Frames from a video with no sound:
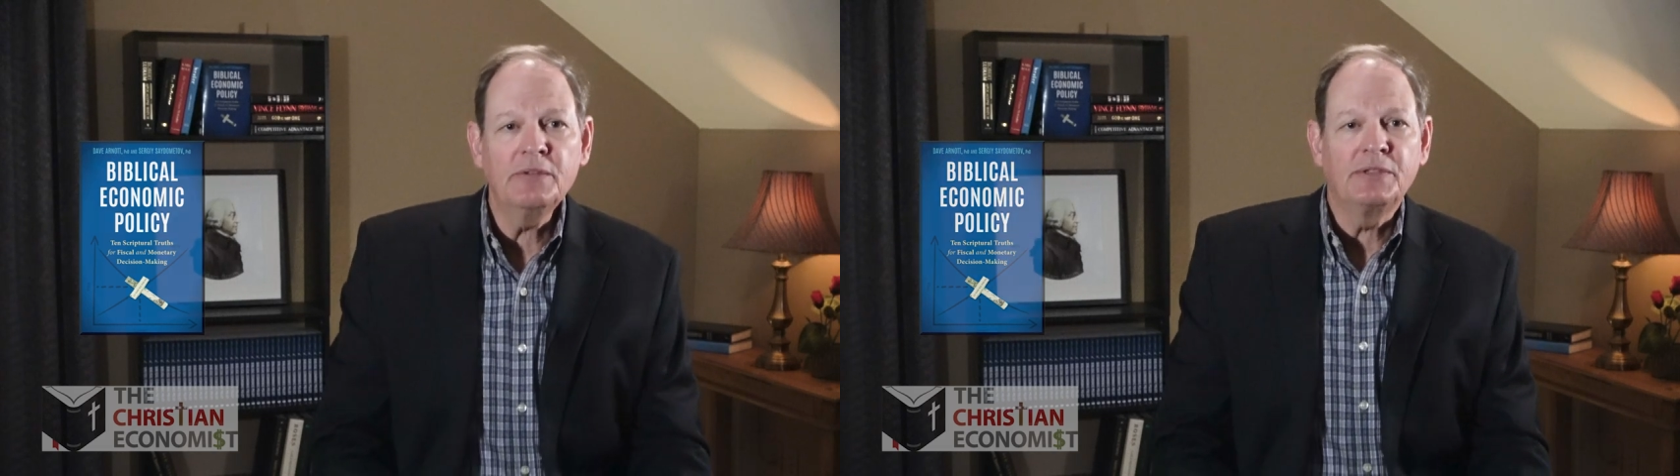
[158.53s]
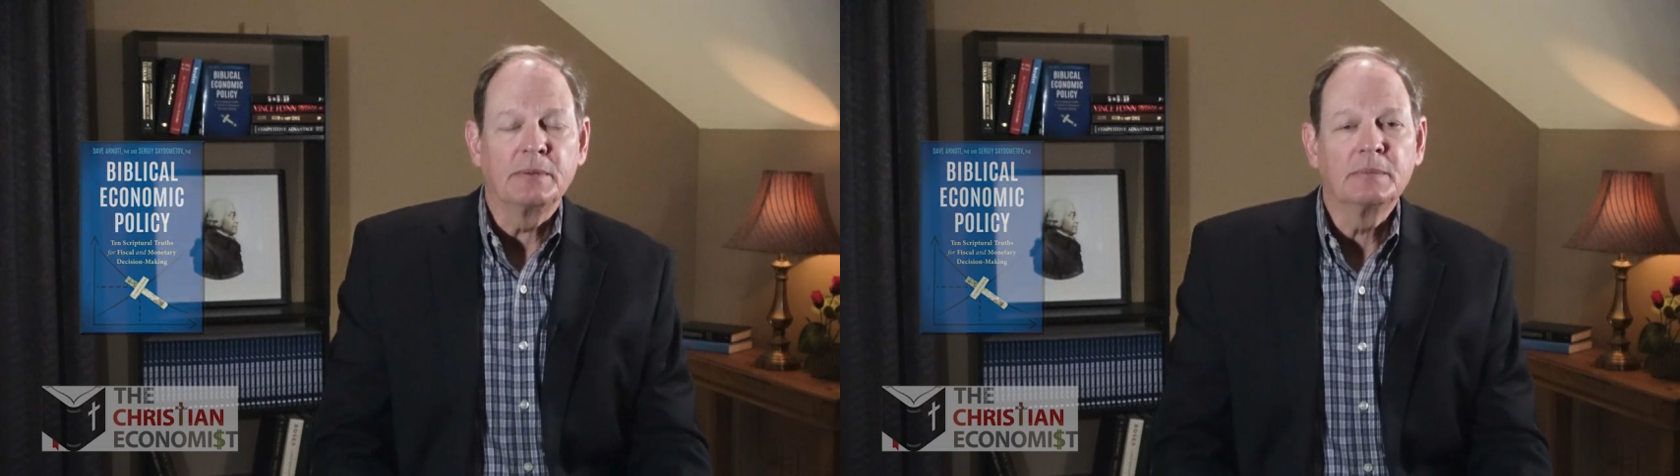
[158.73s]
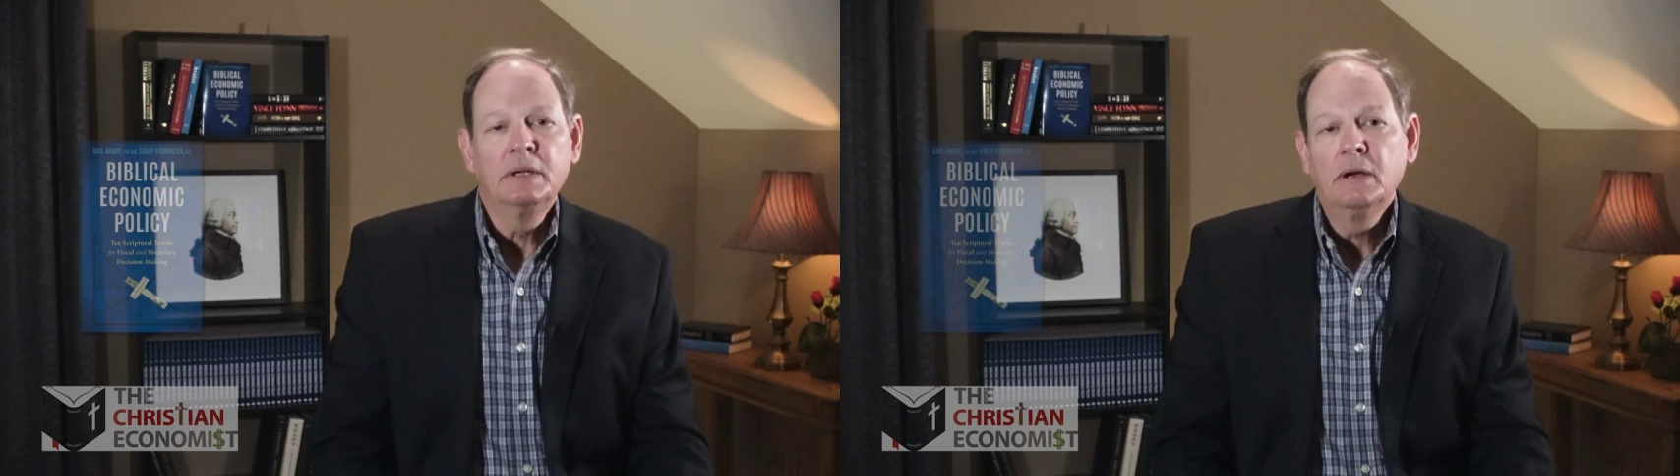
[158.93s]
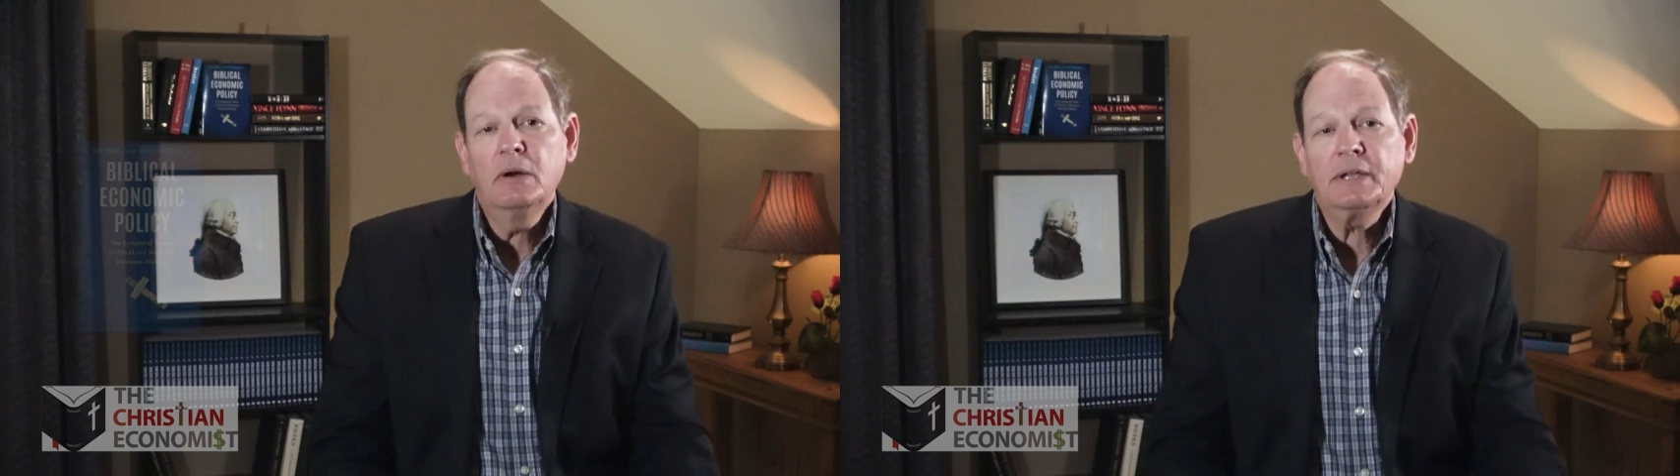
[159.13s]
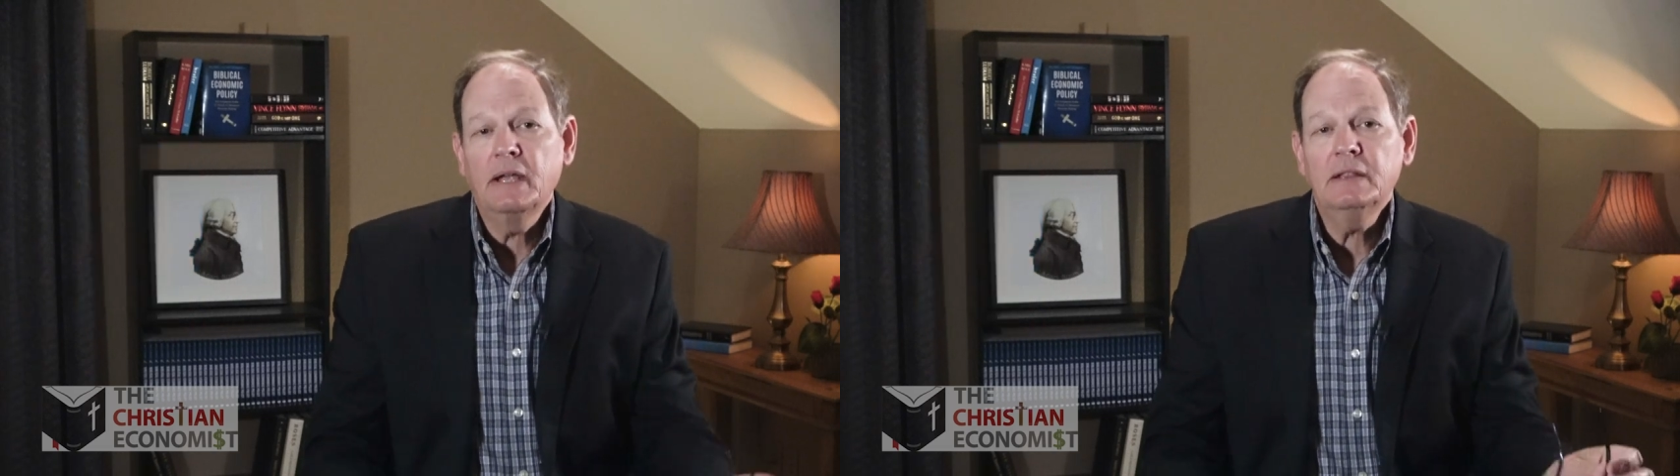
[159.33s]
of them.
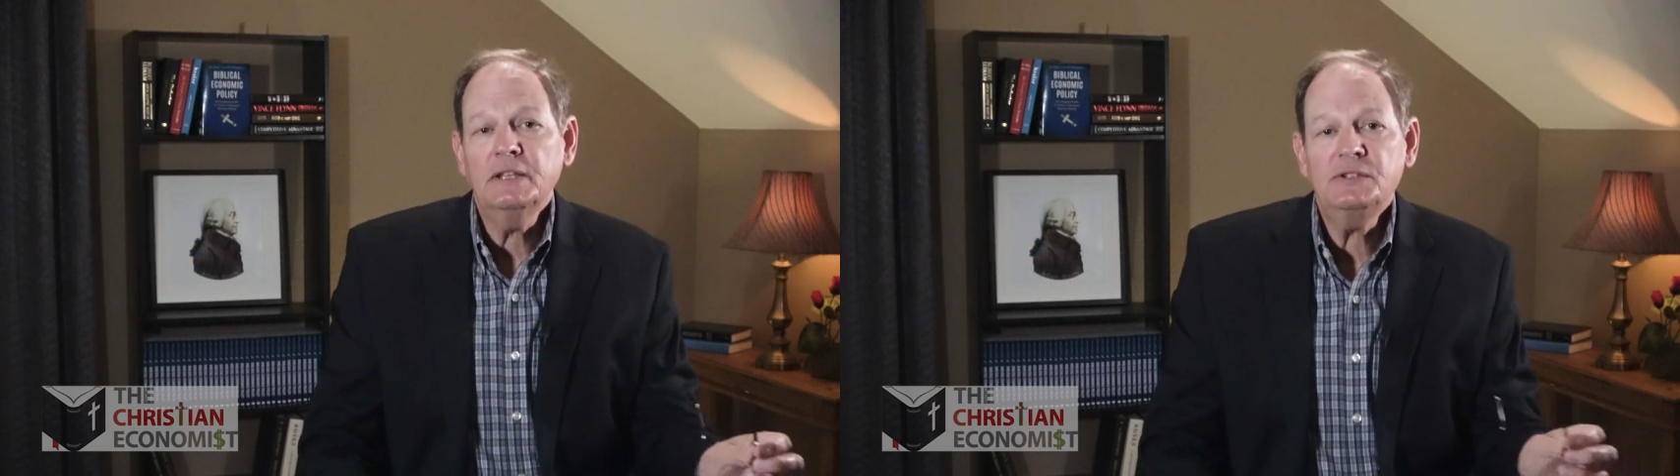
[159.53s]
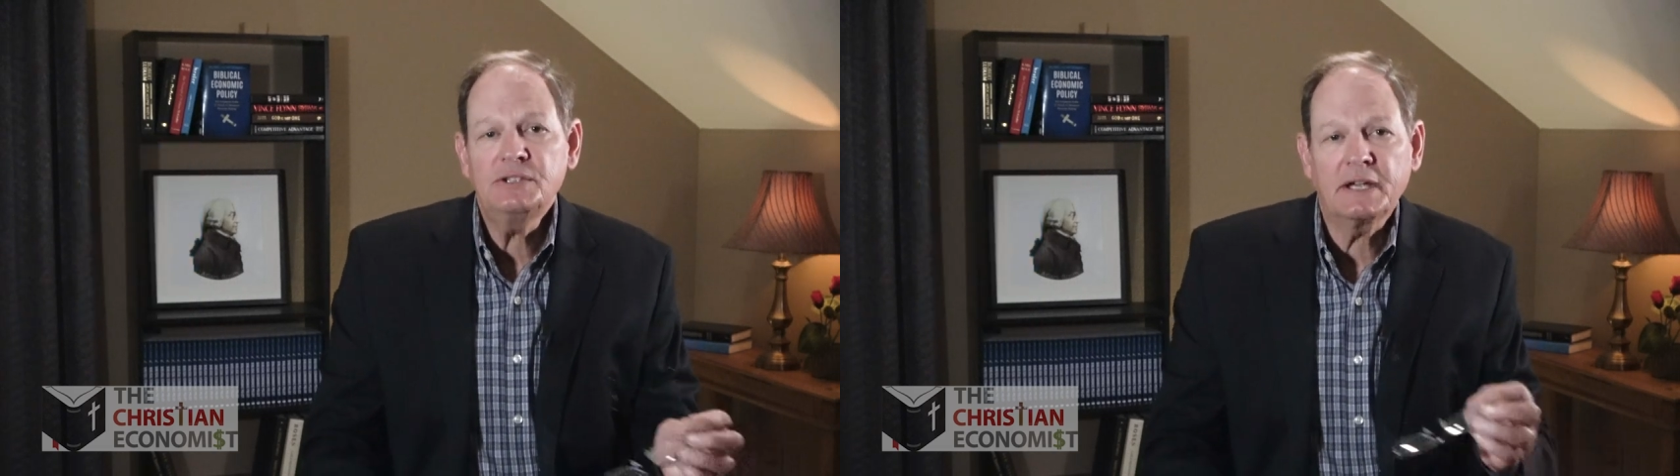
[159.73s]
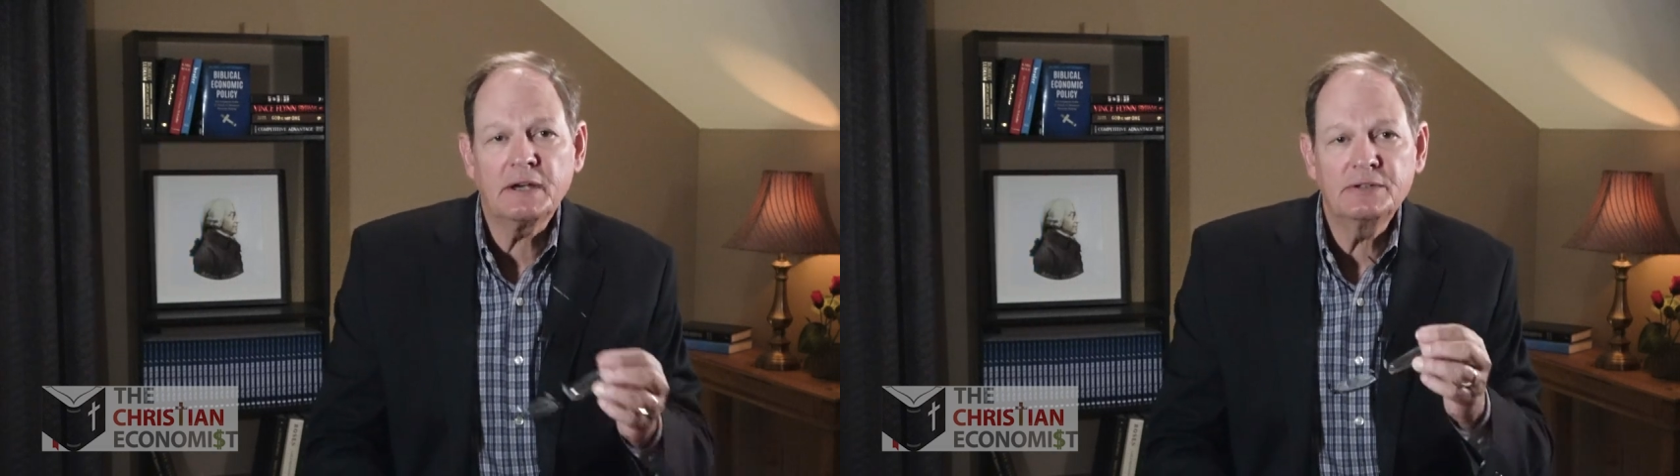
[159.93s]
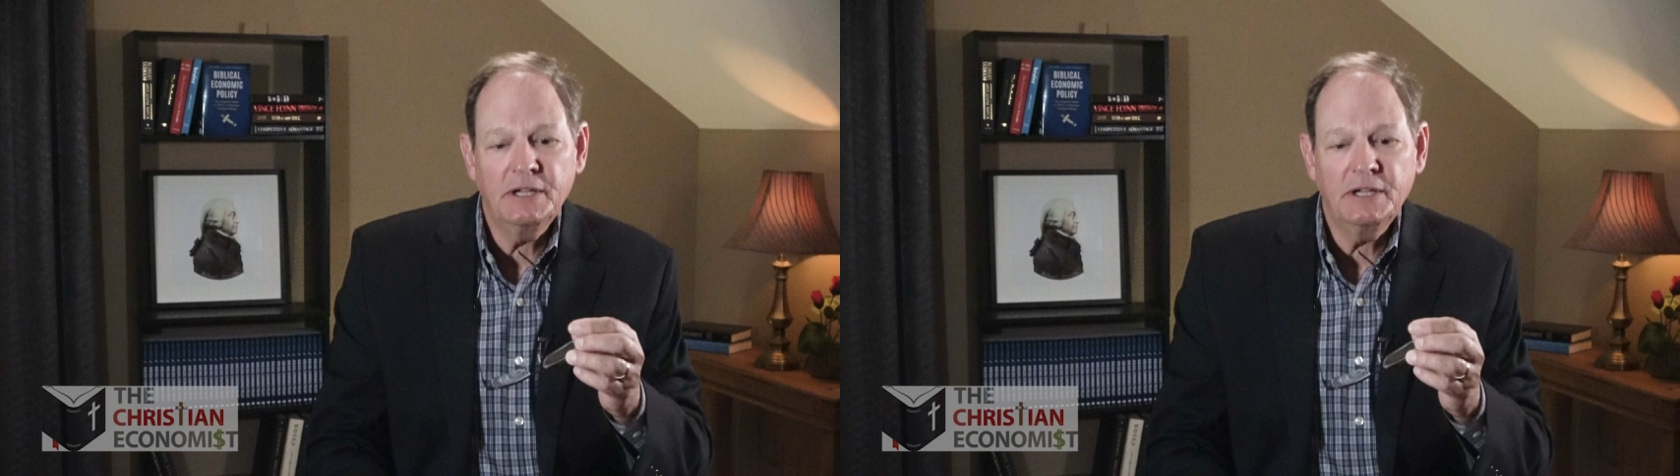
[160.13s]
Okay, let's check our